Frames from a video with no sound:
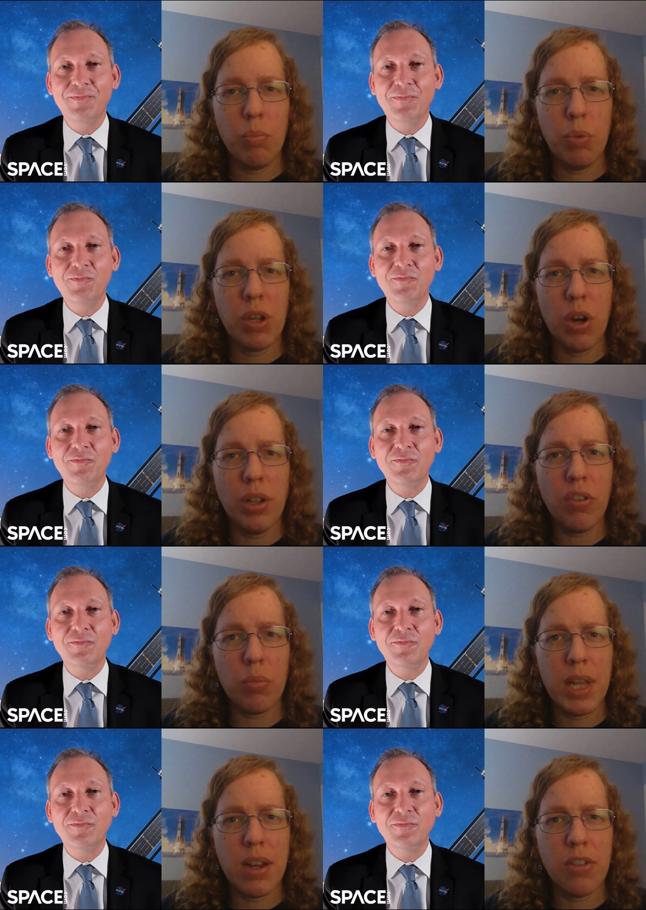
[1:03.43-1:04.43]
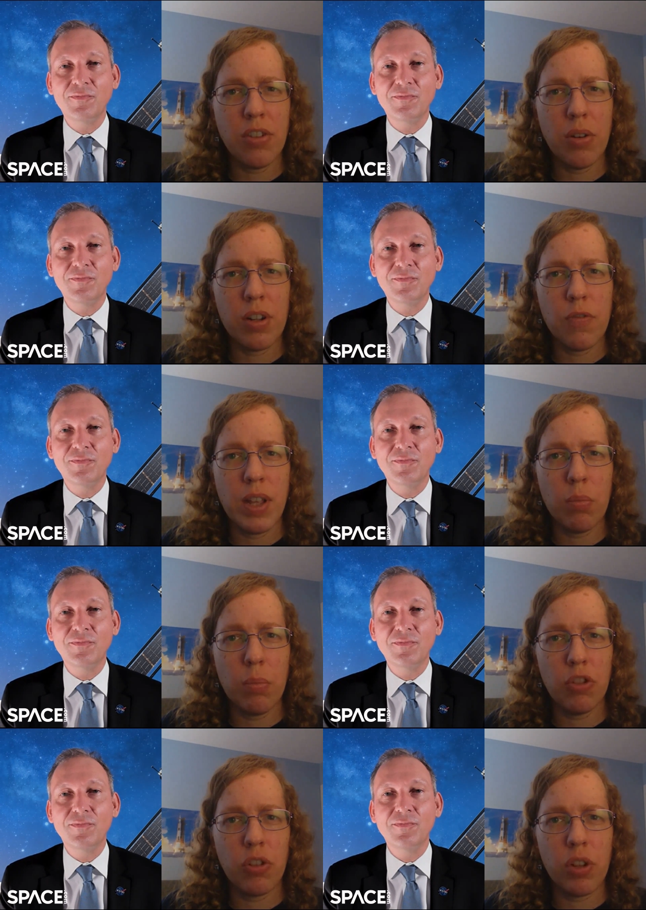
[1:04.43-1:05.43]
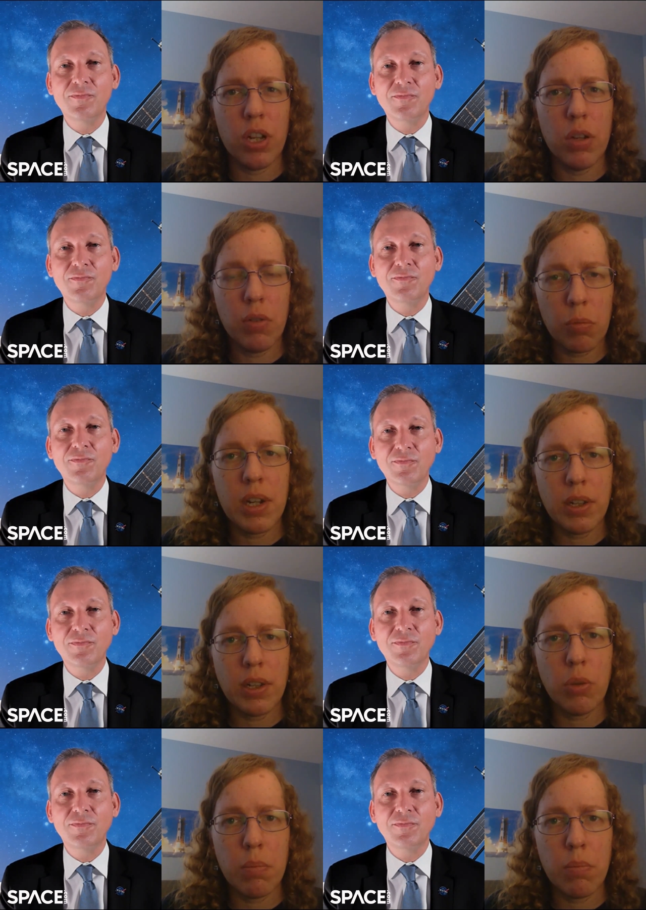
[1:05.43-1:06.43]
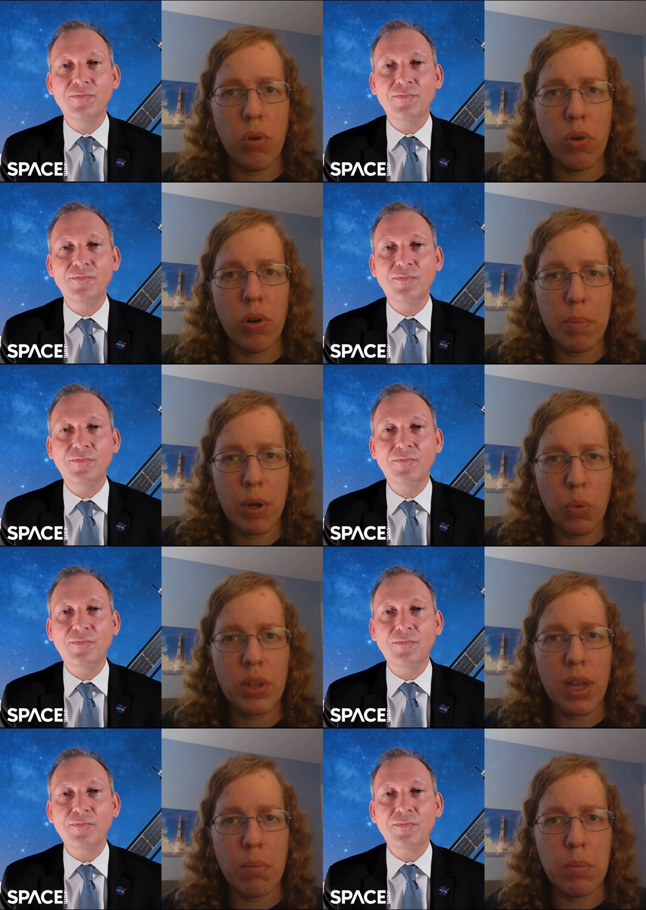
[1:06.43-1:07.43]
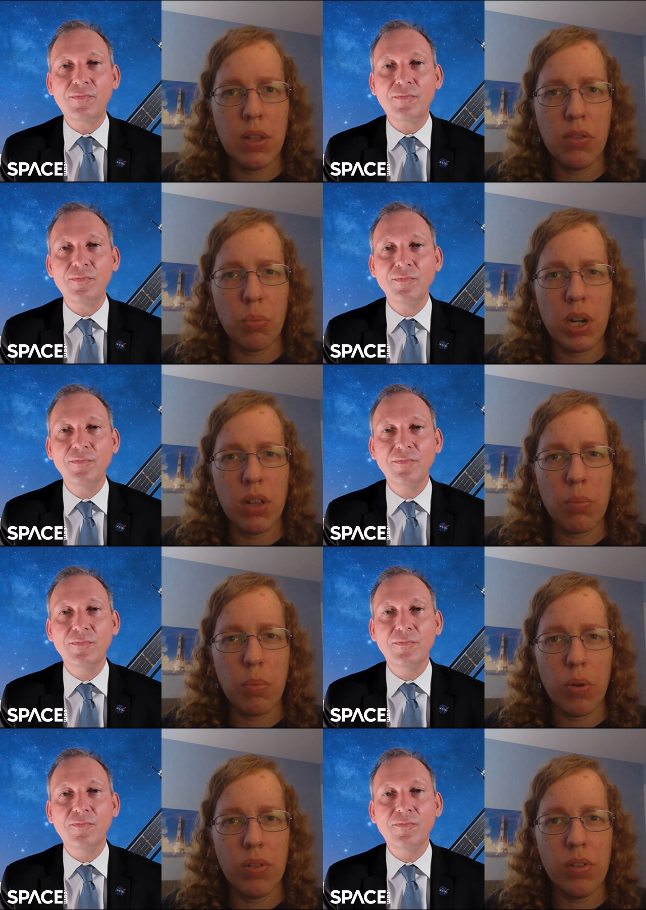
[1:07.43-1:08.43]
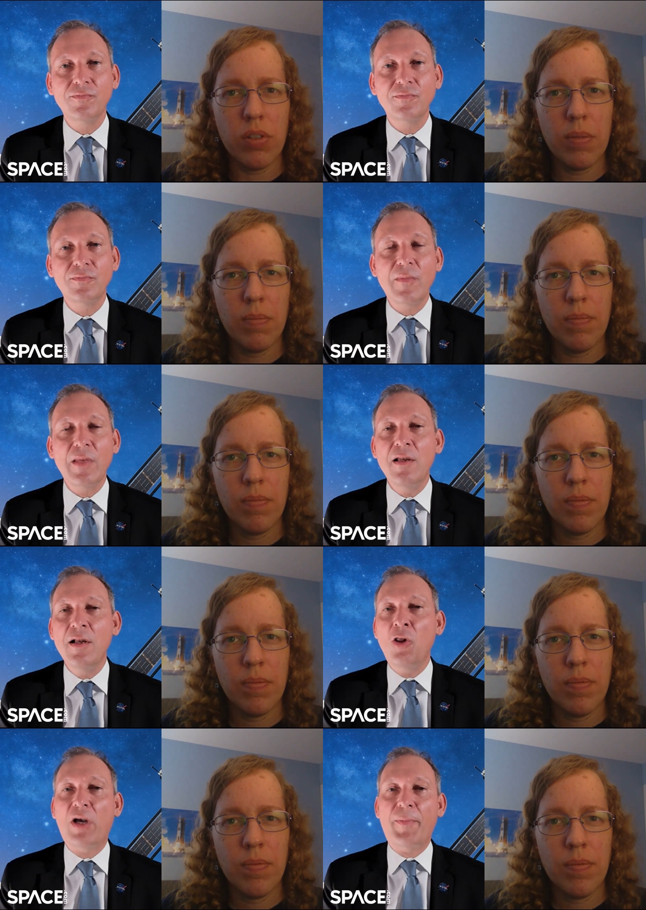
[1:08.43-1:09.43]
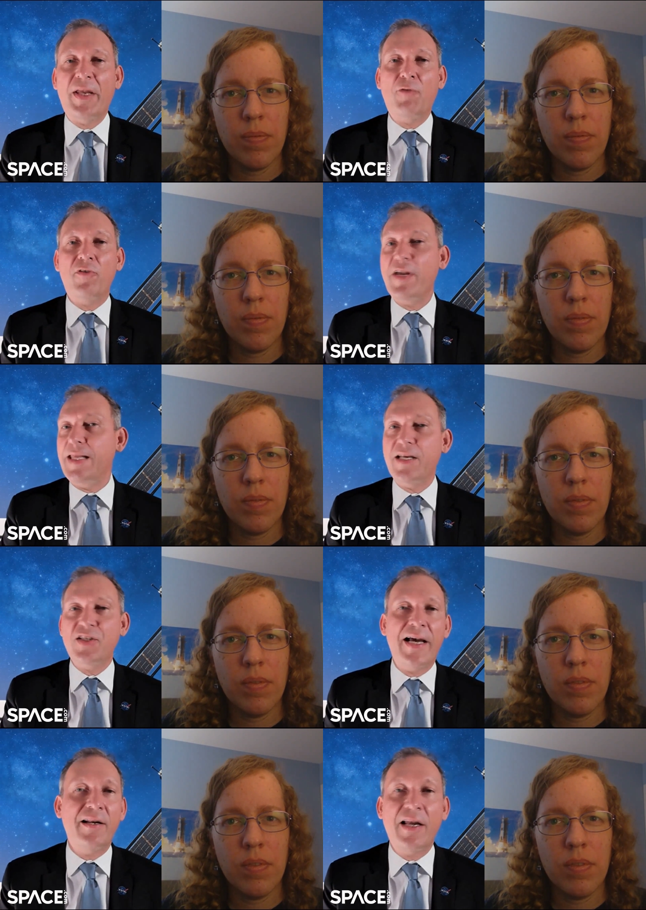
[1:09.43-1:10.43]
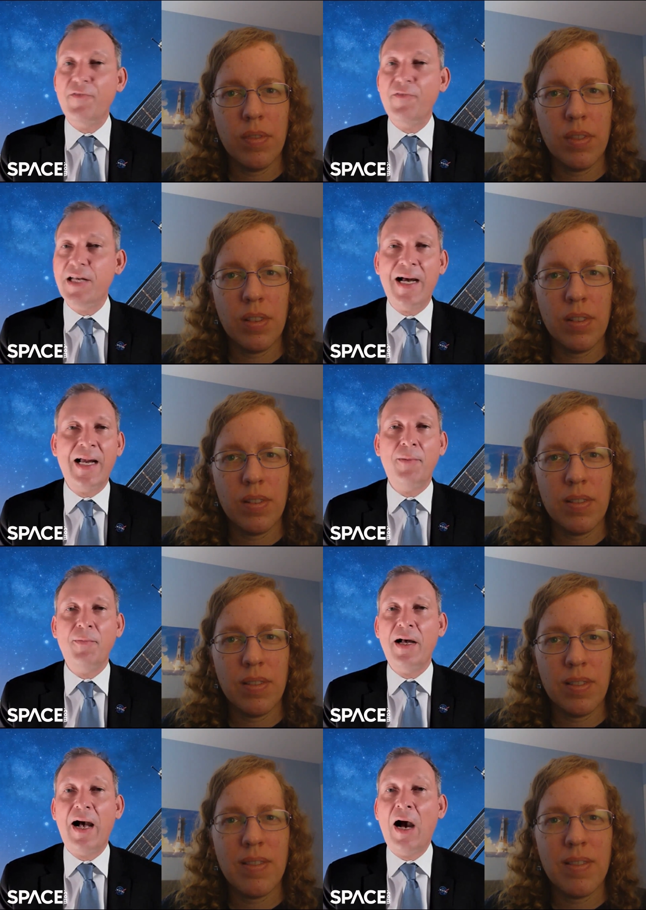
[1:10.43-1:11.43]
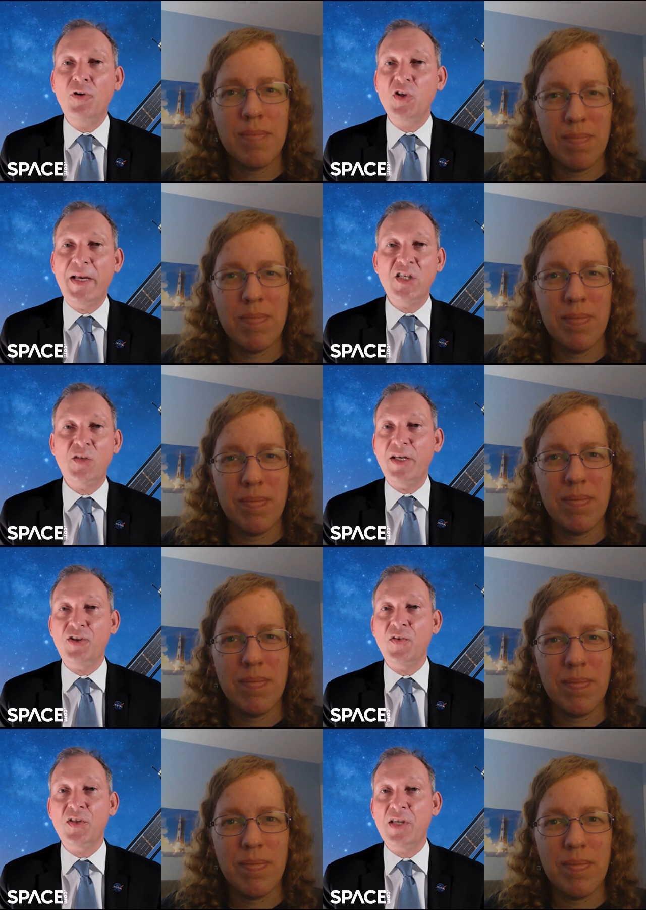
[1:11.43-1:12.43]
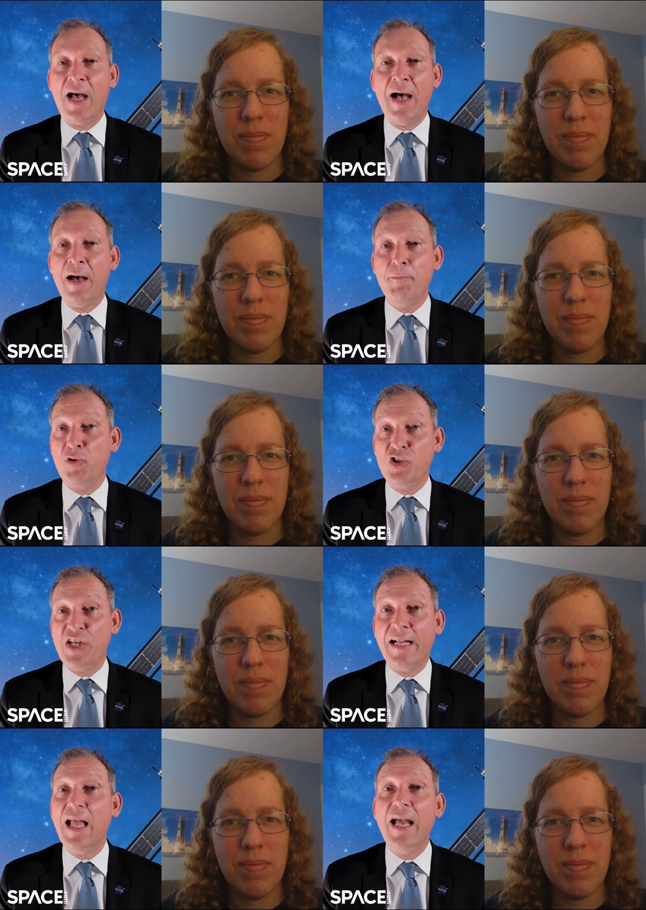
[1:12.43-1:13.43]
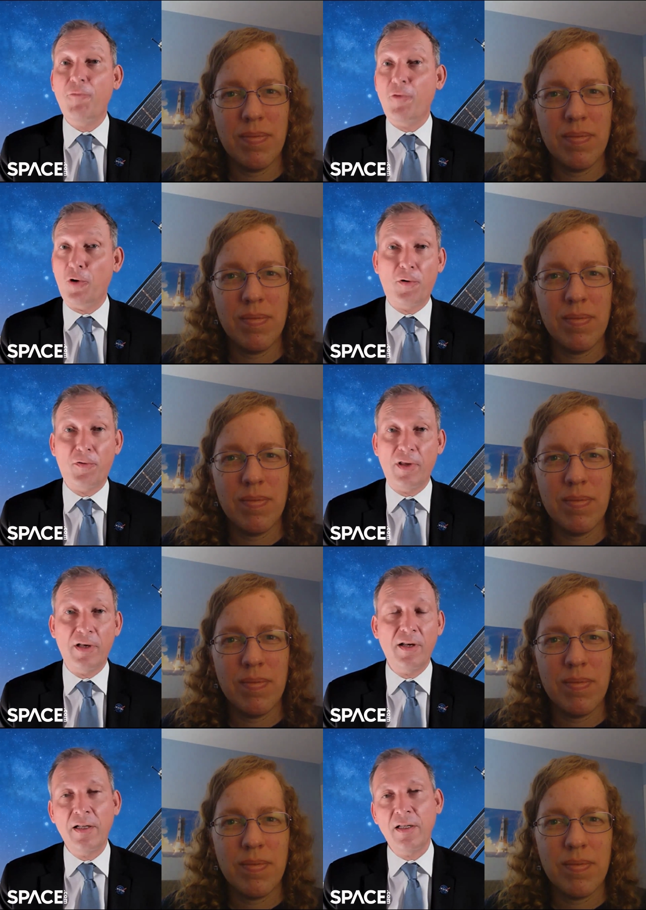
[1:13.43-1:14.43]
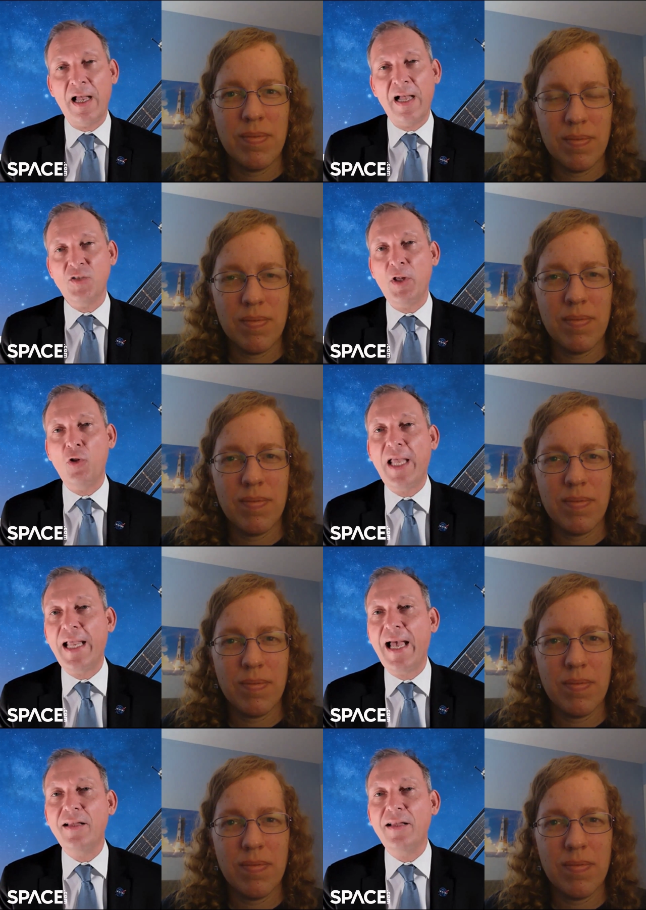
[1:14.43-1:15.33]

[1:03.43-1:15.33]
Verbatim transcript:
Speaker 1: And we call this a planetary defense mission. Can you explain a little bit more about what that means and why it's important?
Speaker 2: Look, I mean, we're really excited every time uh, our space missions uh, protect life on Earth. And, and as we're looking